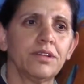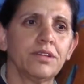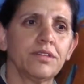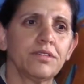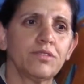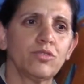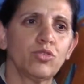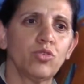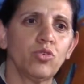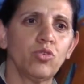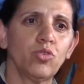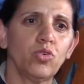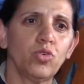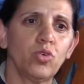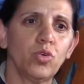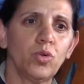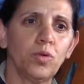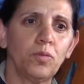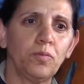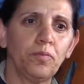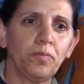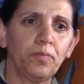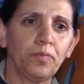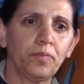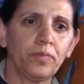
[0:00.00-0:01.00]

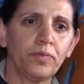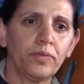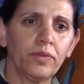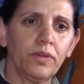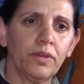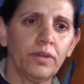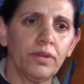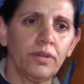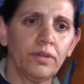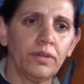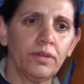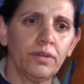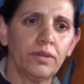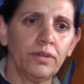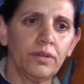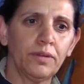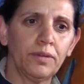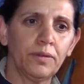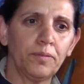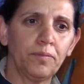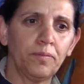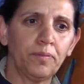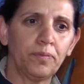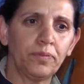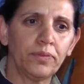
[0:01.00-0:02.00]
So
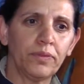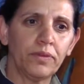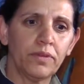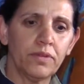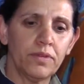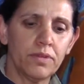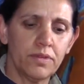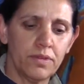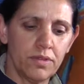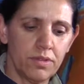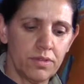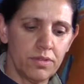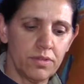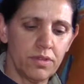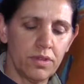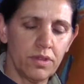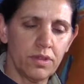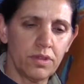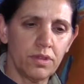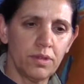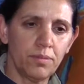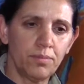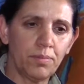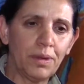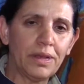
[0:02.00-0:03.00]

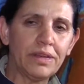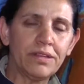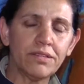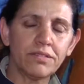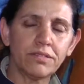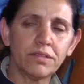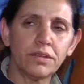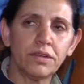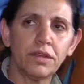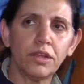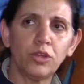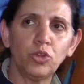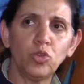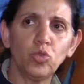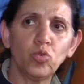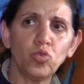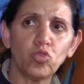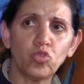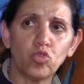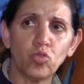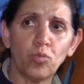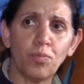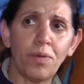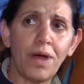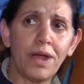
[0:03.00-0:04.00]
the Palestinians
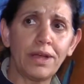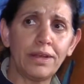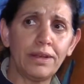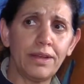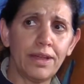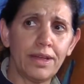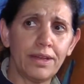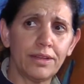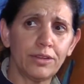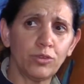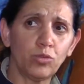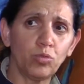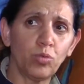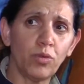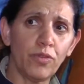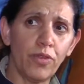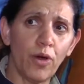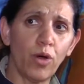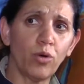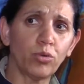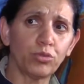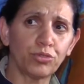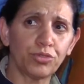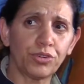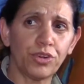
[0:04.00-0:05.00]
used to buy land
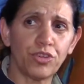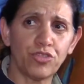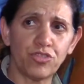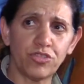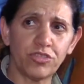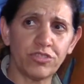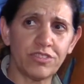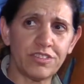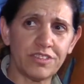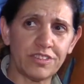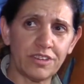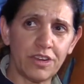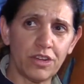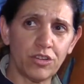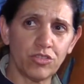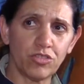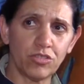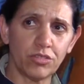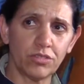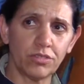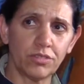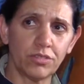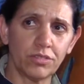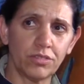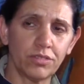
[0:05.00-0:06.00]
without
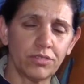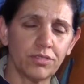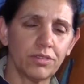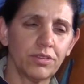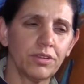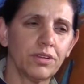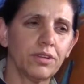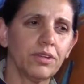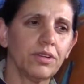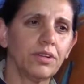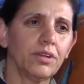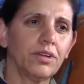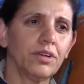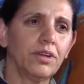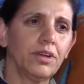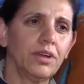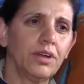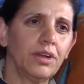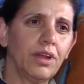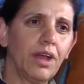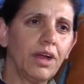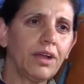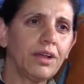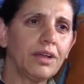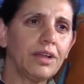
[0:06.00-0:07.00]
registration.
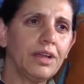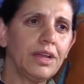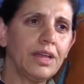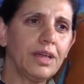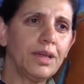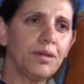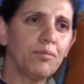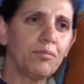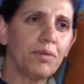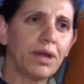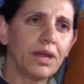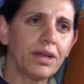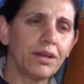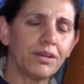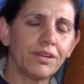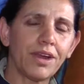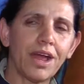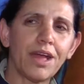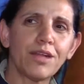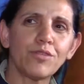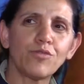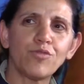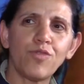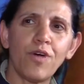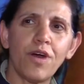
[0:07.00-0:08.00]
Luckily, my
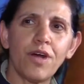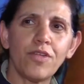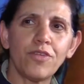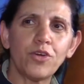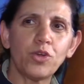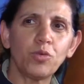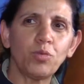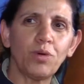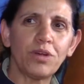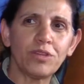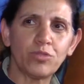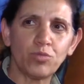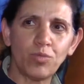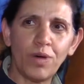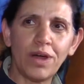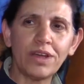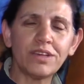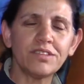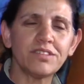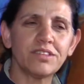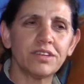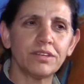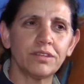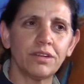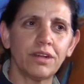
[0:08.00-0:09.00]
grandfather was
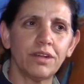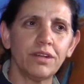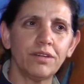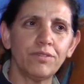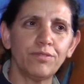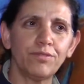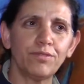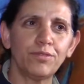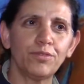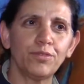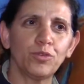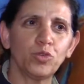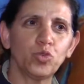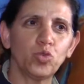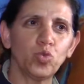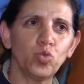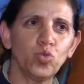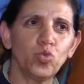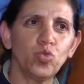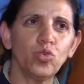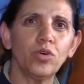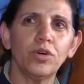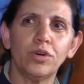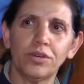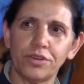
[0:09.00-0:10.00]
wise enough
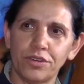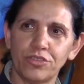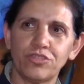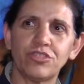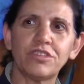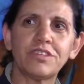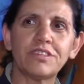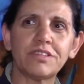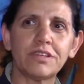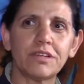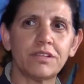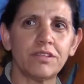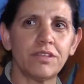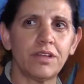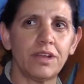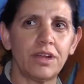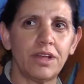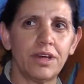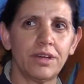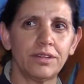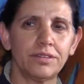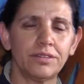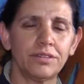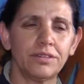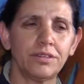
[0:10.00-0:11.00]
to register the
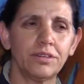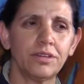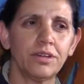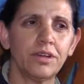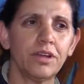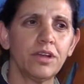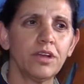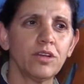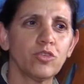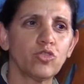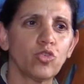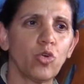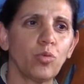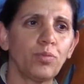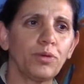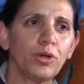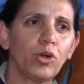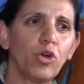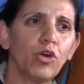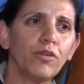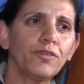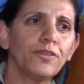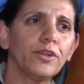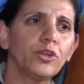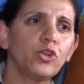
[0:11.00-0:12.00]
land. So we
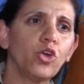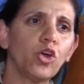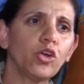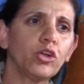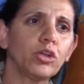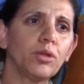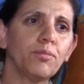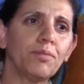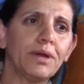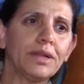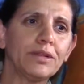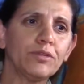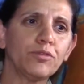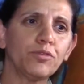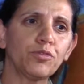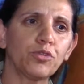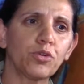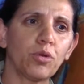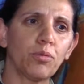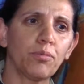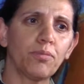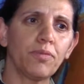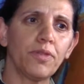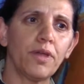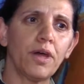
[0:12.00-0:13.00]
got the document
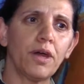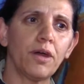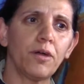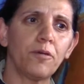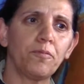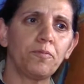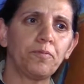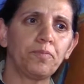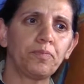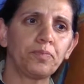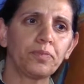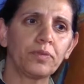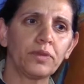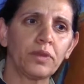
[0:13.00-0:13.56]
from the